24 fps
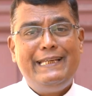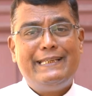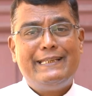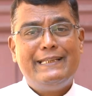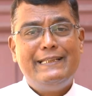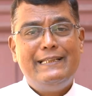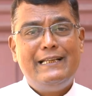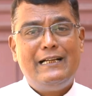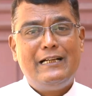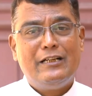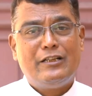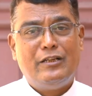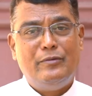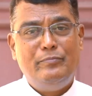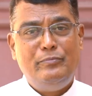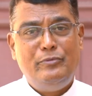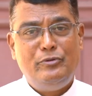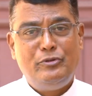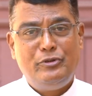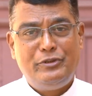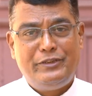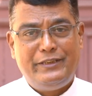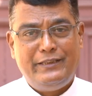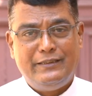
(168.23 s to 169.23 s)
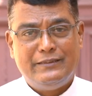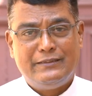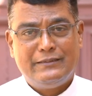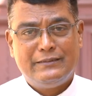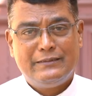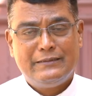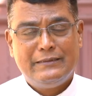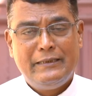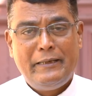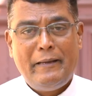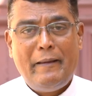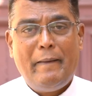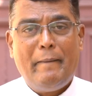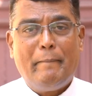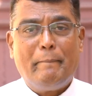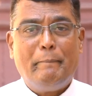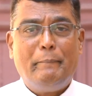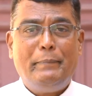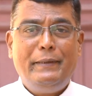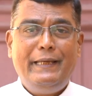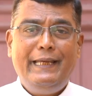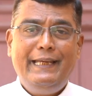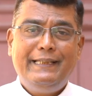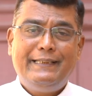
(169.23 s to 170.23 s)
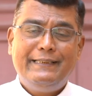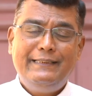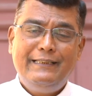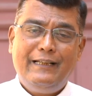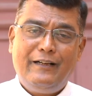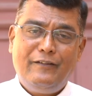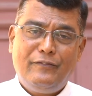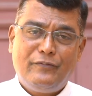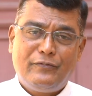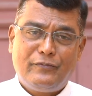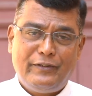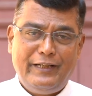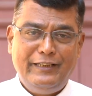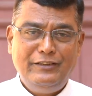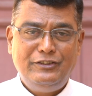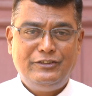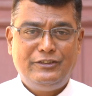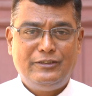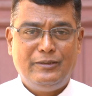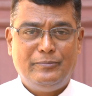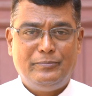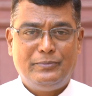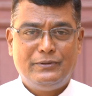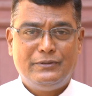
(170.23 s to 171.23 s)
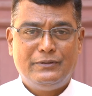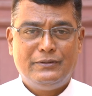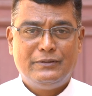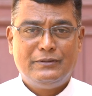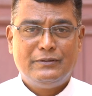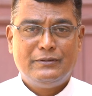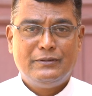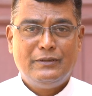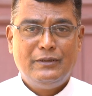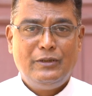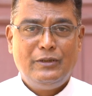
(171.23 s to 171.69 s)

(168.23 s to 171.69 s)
it in our communities, be it in our friendships.